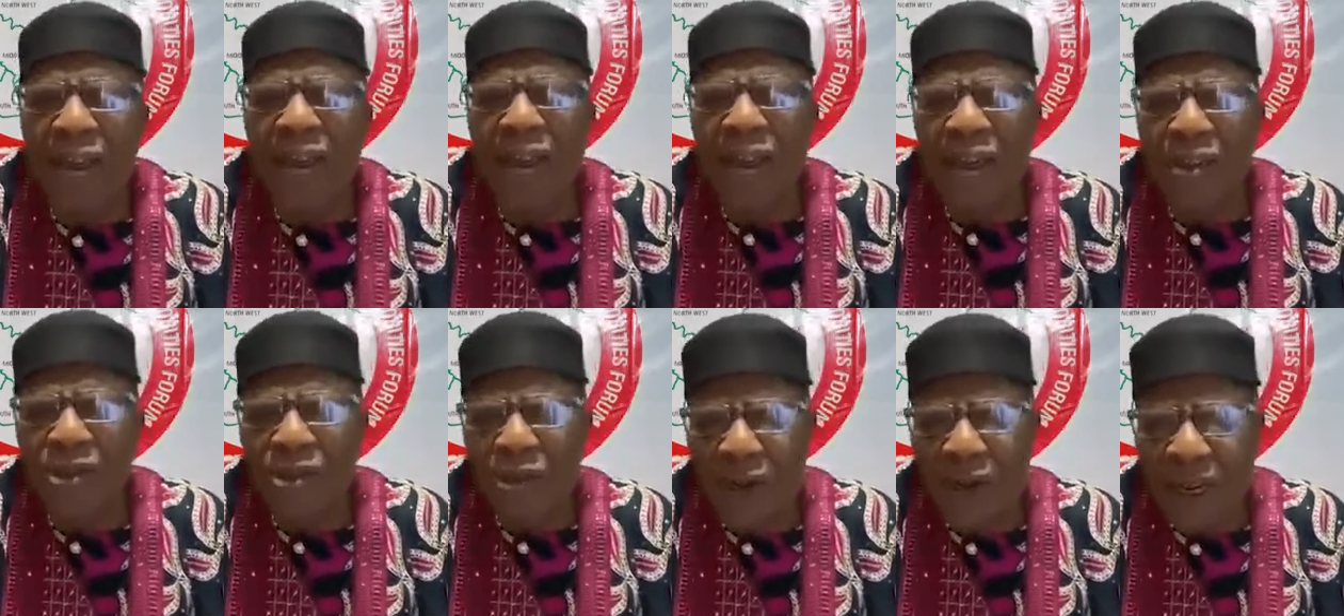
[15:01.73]

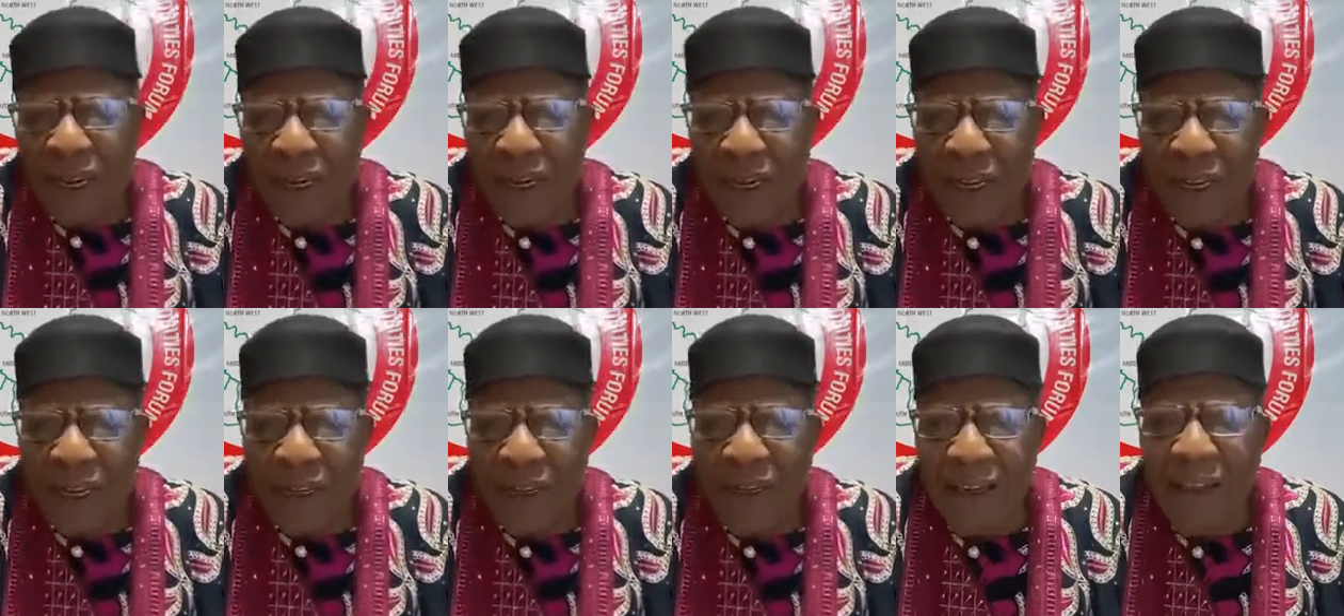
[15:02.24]
natural
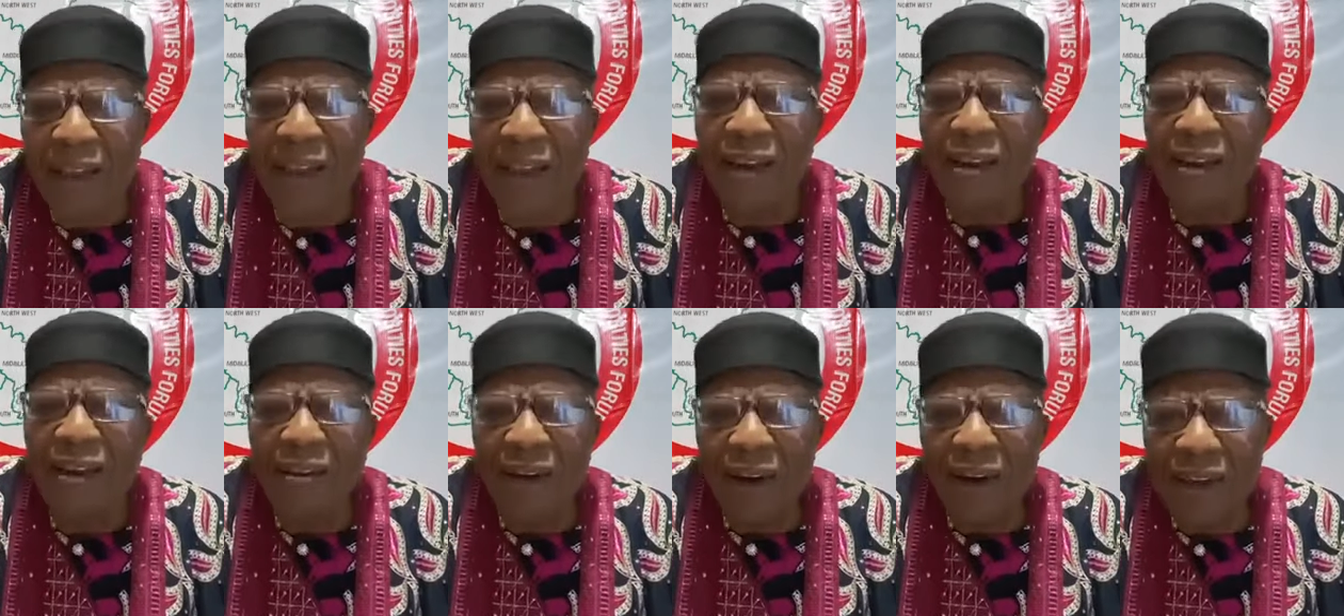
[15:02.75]
death.
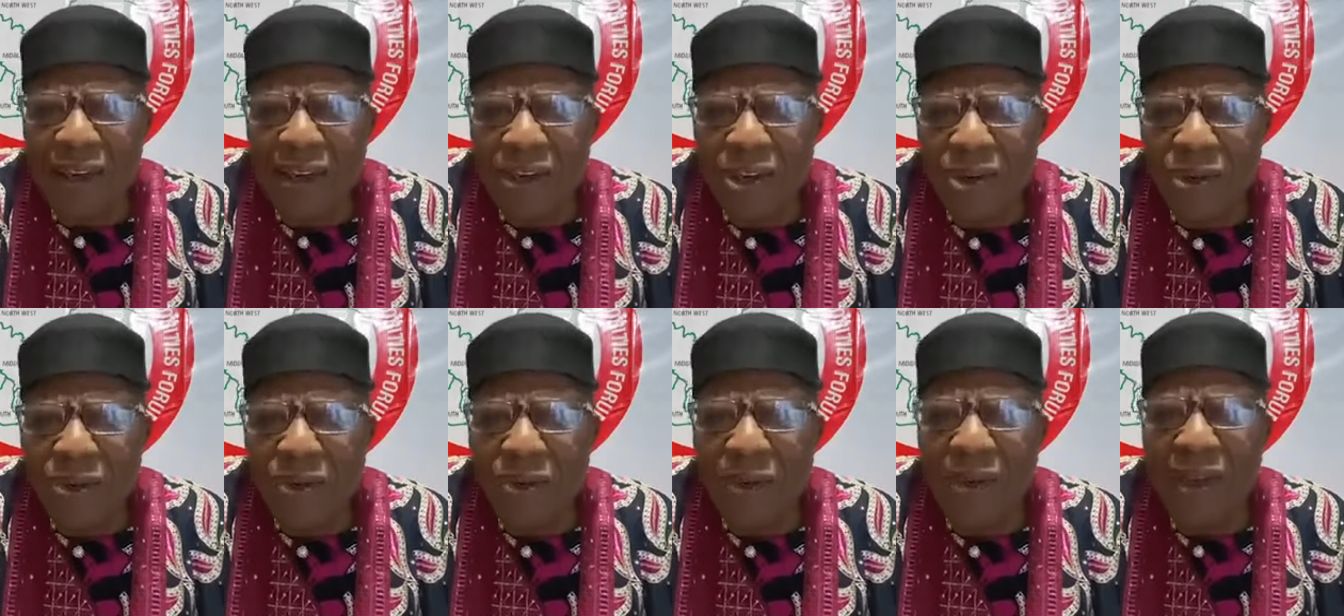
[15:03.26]

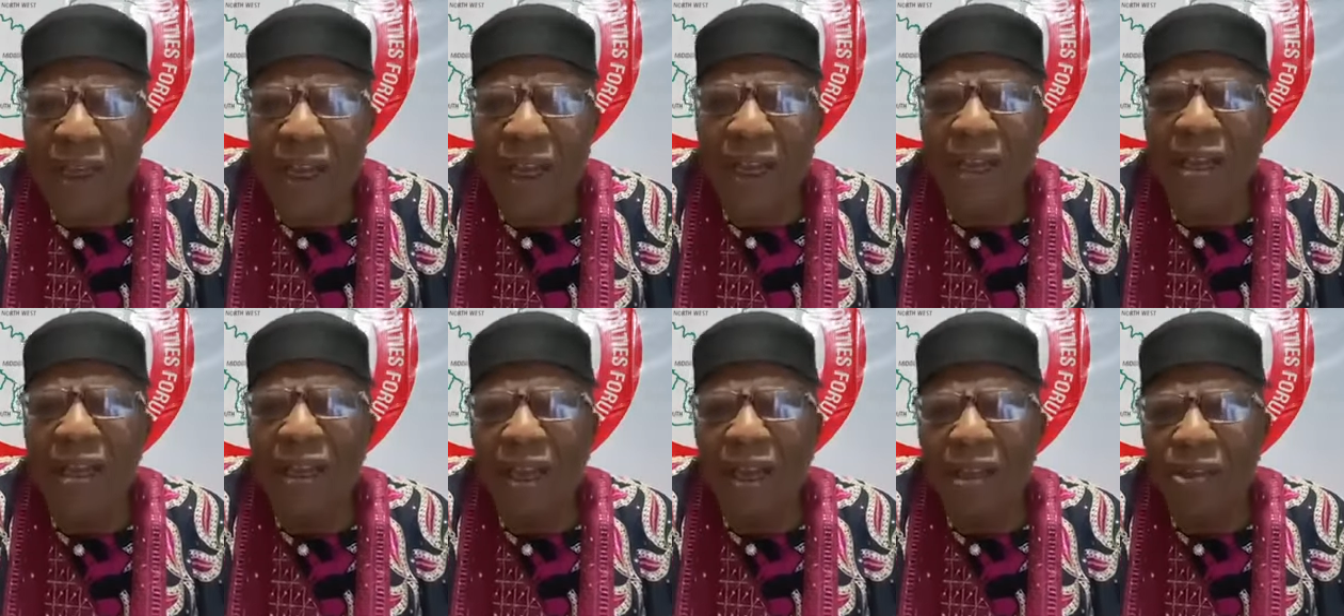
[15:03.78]
Tradition will die
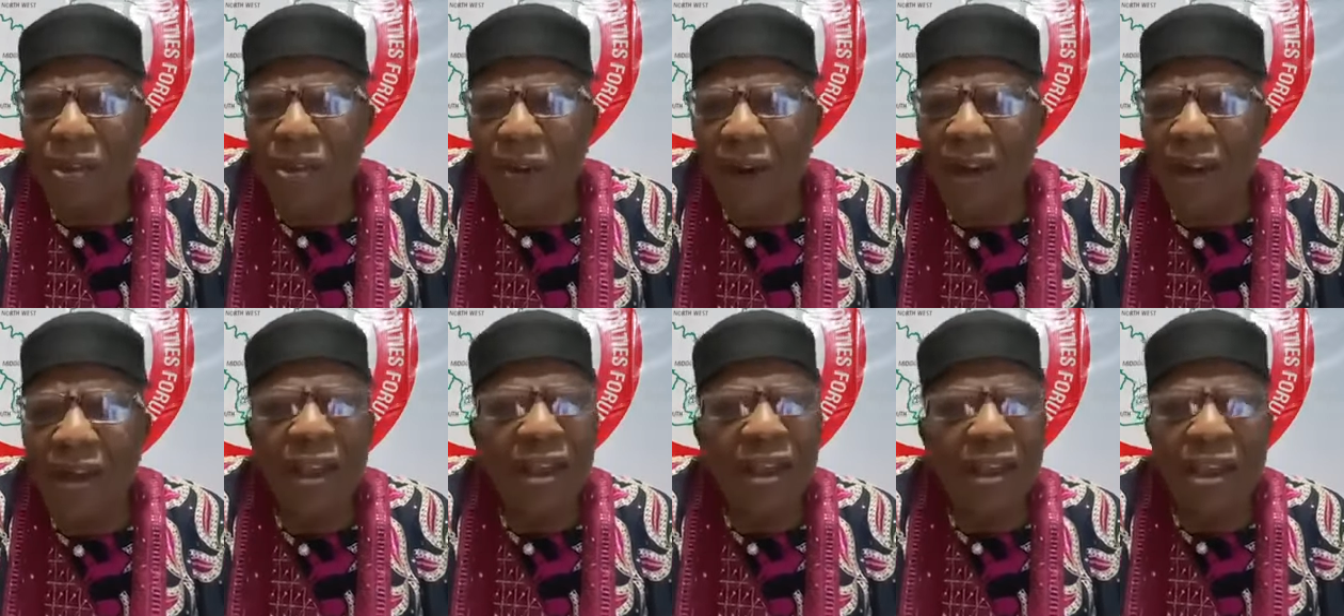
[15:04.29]
natural.